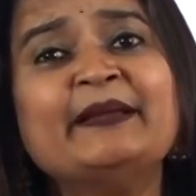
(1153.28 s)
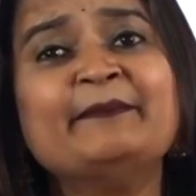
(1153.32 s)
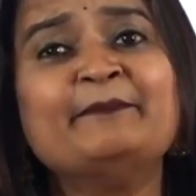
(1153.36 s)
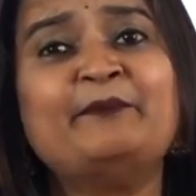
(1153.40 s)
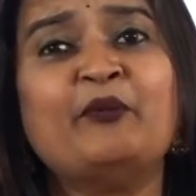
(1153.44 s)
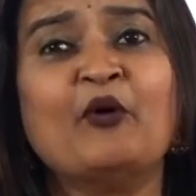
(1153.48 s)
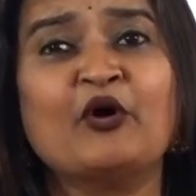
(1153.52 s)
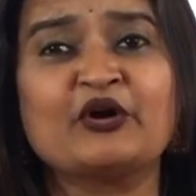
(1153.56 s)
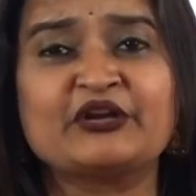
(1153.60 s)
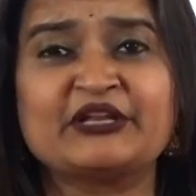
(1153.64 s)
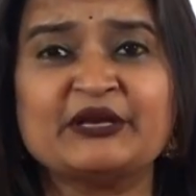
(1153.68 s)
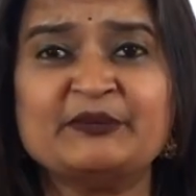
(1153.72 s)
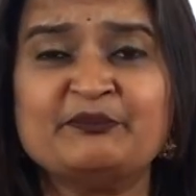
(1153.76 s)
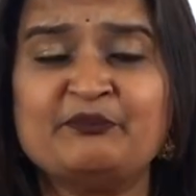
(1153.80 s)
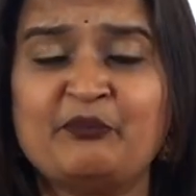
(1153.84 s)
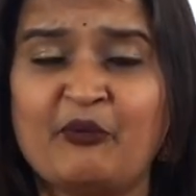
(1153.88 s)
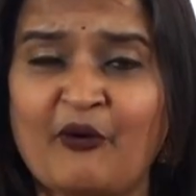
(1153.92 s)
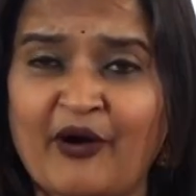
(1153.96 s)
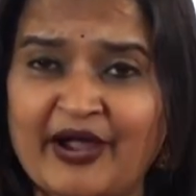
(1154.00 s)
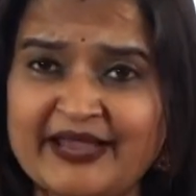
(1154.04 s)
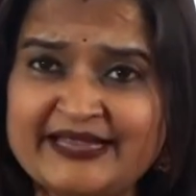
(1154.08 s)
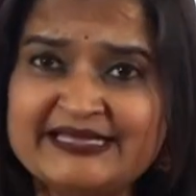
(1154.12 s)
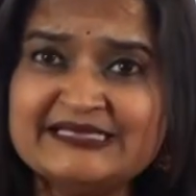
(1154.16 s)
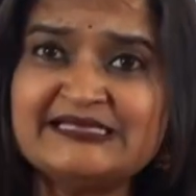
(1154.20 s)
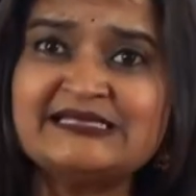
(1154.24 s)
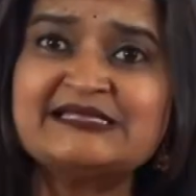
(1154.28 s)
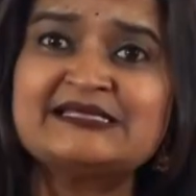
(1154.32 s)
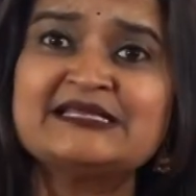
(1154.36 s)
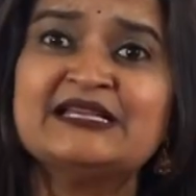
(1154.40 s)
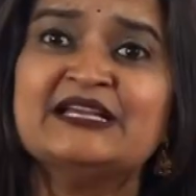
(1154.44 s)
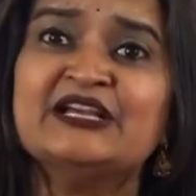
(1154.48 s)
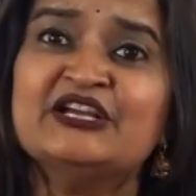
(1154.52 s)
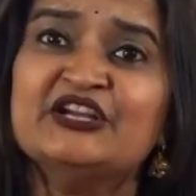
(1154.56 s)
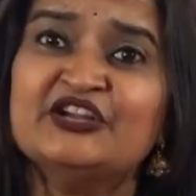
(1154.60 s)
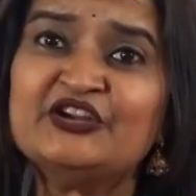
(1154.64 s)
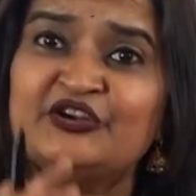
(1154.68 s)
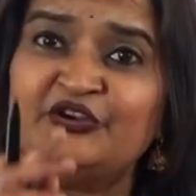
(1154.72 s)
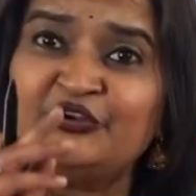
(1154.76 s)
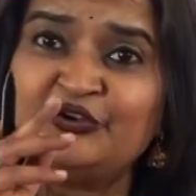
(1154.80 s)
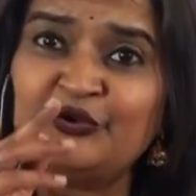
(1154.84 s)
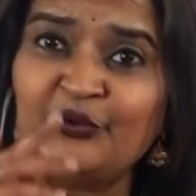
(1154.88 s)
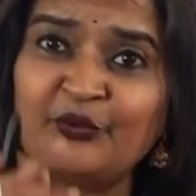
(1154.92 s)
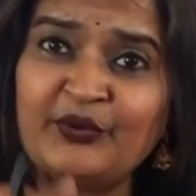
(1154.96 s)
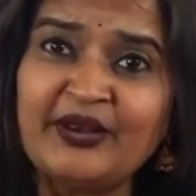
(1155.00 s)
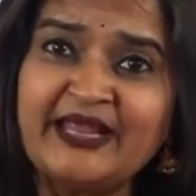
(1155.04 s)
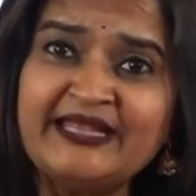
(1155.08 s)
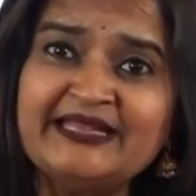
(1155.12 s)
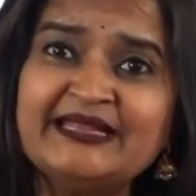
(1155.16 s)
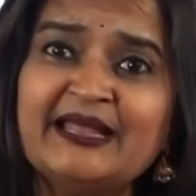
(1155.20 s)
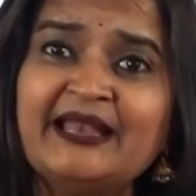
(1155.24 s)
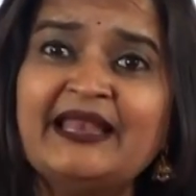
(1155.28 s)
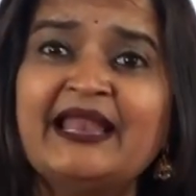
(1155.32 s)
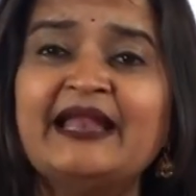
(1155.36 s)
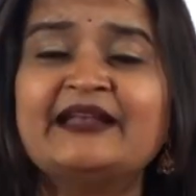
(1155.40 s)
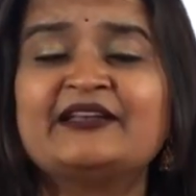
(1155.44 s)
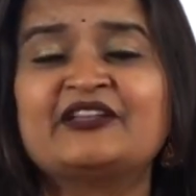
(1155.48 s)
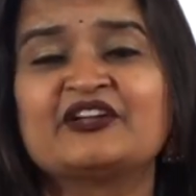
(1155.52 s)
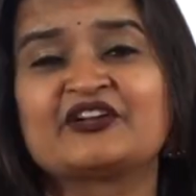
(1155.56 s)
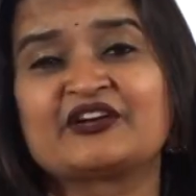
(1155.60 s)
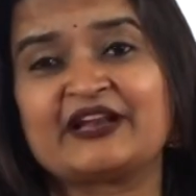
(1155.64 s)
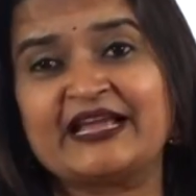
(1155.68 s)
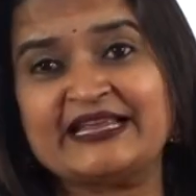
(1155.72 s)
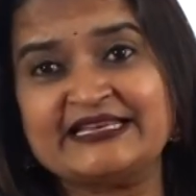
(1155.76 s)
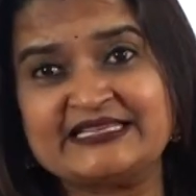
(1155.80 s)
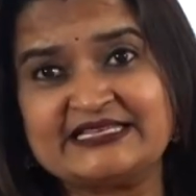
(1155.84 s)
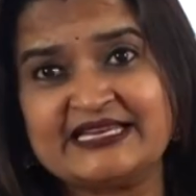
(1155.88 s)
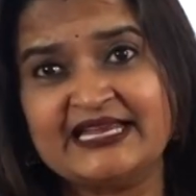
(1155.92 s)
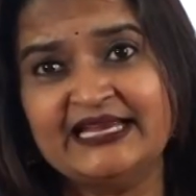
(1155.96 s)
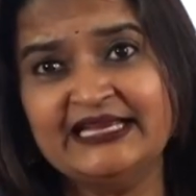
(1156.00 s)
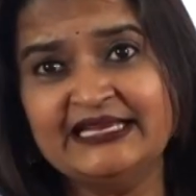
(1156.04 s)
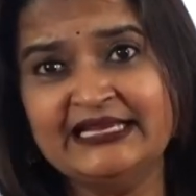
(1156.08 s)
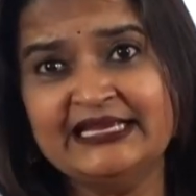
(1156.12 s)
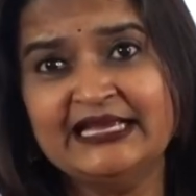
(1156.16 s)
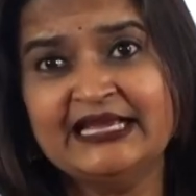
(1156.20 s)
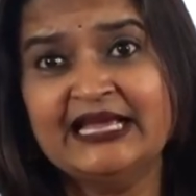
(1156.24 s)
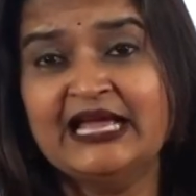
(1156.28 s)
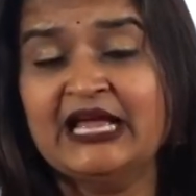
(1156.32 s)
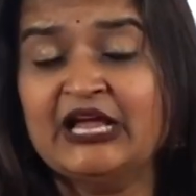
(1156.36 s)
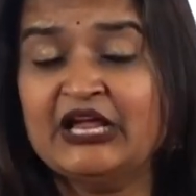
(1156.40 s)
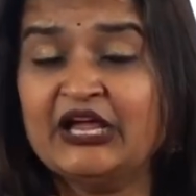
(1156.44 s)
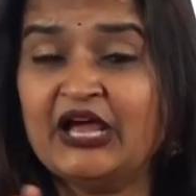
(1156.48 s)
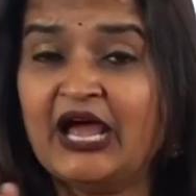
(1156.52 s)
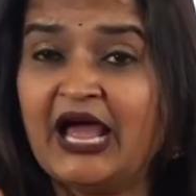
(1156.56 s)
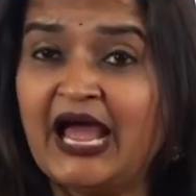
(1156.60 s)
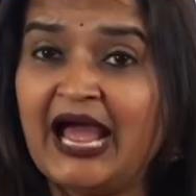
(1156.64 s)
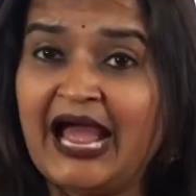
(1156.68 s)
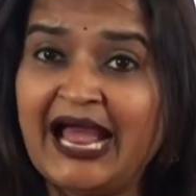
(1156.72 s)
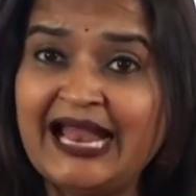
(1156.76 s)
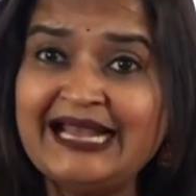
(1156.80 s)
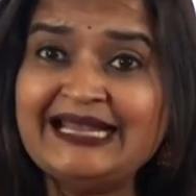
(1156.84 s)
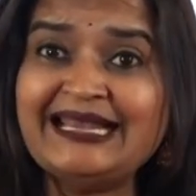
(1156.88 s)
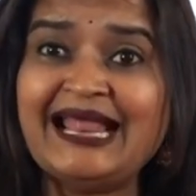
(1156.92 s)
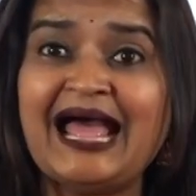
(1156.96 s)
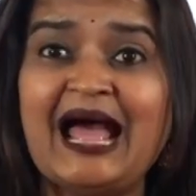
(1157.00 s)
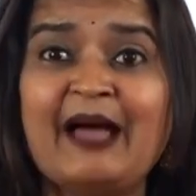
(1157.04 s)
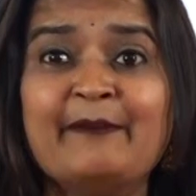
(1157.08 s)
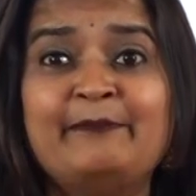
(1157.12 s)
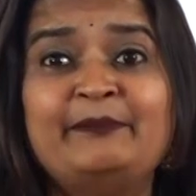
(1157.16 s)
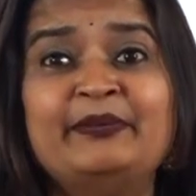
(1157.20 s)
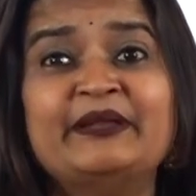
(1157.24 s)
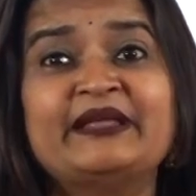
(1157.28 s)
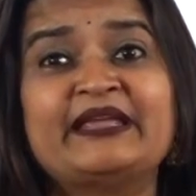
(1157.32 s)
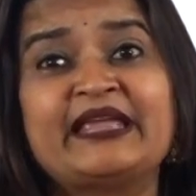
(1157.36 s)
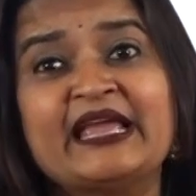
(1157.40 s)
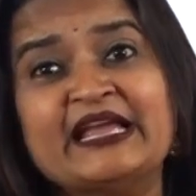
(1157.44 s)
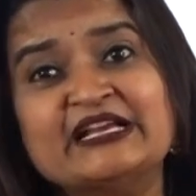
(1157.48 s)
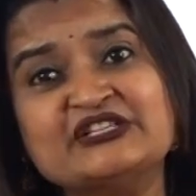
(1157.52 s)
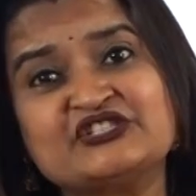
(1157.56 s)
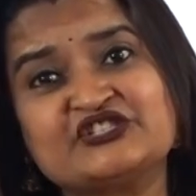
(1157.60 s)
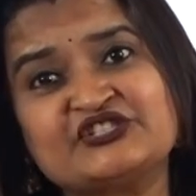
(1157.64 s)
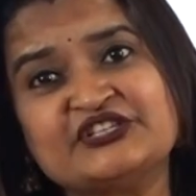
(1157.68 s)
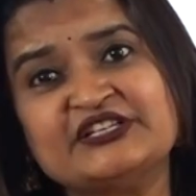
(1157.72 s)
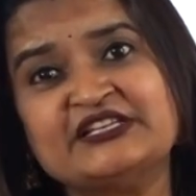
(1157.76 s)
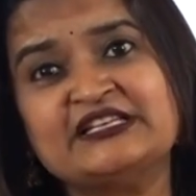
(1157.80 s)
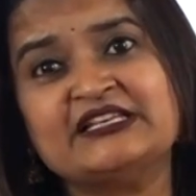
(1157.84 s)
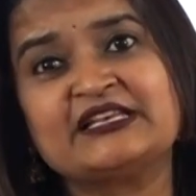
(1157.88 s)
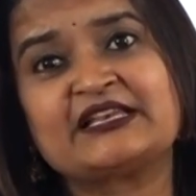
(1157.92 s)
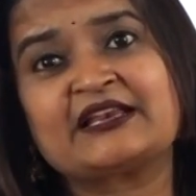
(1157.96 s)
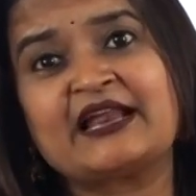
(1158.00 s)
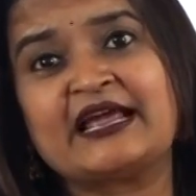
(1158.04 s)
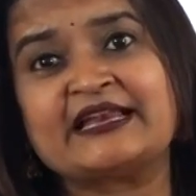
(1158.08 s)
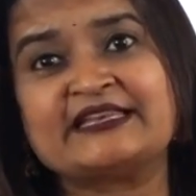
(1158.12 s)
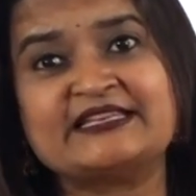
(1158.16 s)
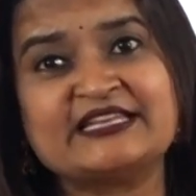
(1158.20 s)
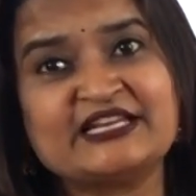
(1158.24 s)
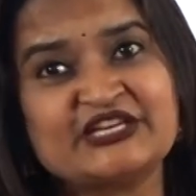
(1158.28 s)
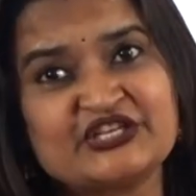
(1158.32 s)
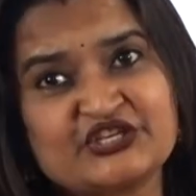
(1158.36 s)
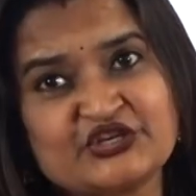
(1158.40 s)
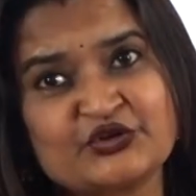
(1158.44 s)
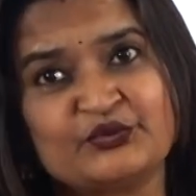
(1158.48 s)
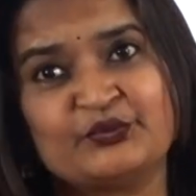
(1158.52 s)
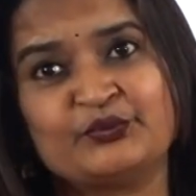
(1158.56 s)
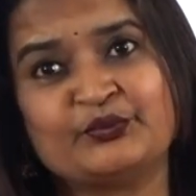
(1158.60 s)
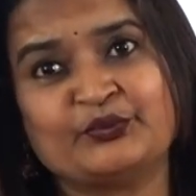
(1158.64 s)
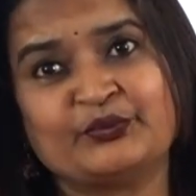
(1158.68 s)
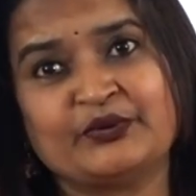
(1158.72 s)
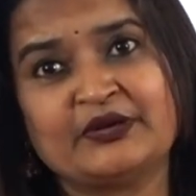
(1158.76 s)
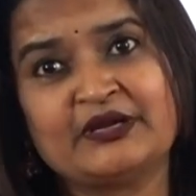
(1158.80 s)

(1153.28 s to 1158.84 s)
important points during the letter writing and application writing too.